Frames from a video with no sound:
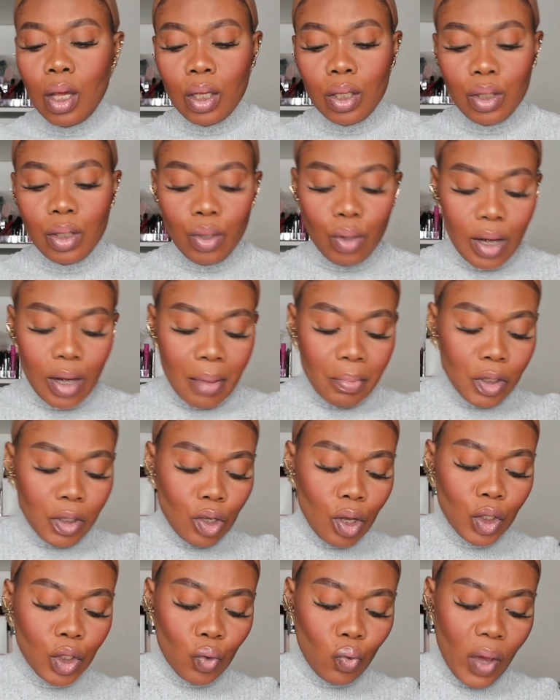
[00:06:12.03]
So let me
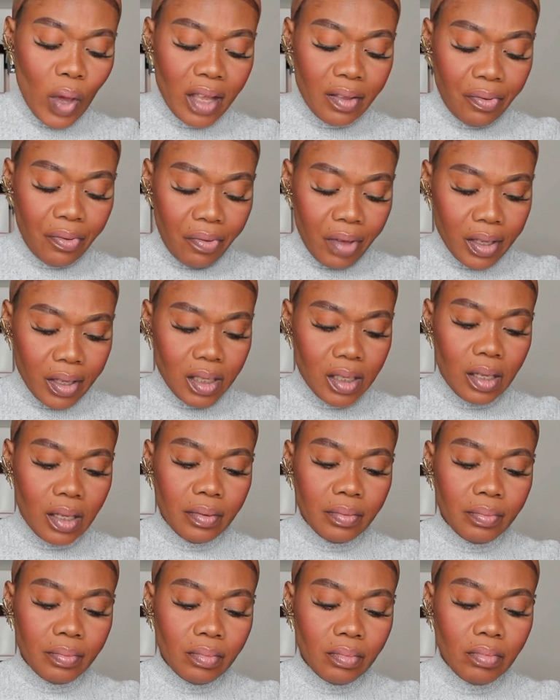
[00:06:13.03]
just wear it first
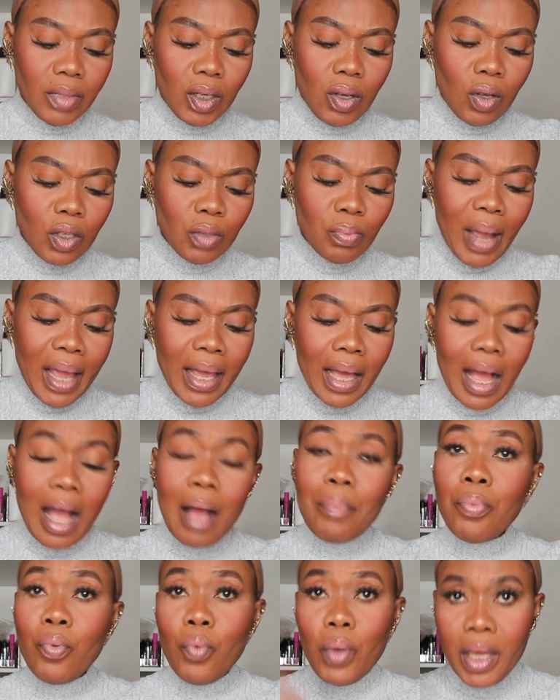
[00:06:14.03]
because my
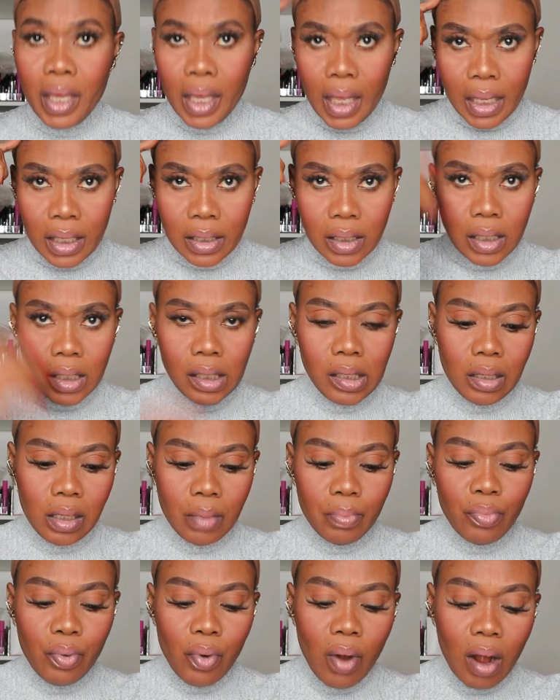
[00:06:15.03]
cap wig is
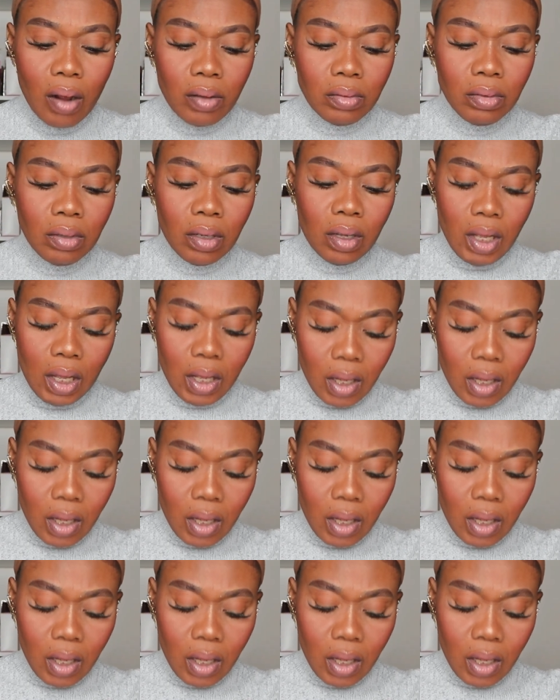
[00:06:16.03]
brown.